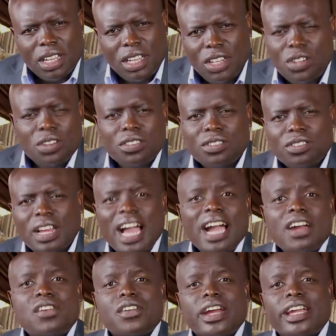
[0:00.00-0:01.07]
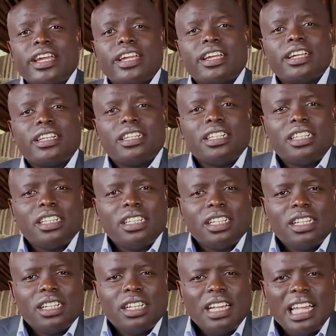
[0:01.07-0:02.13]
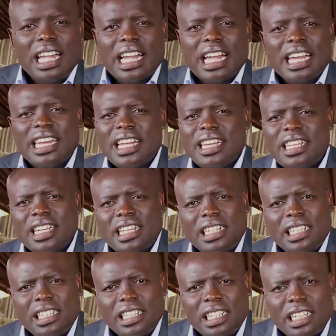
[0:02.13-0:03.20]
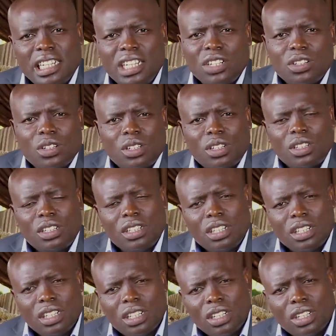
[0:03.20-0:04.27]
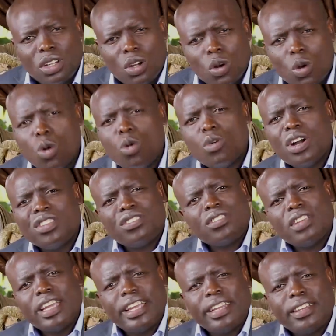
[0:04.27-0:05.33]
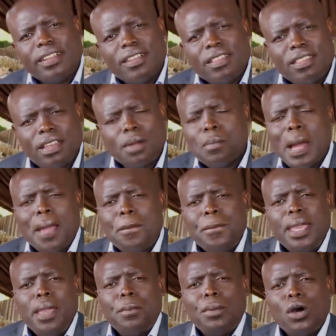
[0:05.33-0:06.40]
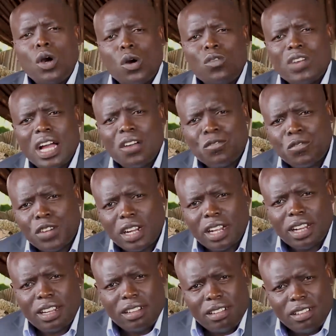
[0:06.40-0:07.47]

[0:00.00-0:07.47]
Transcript: It was Agre, a Ghanaian hero, who once said that my people of Africa,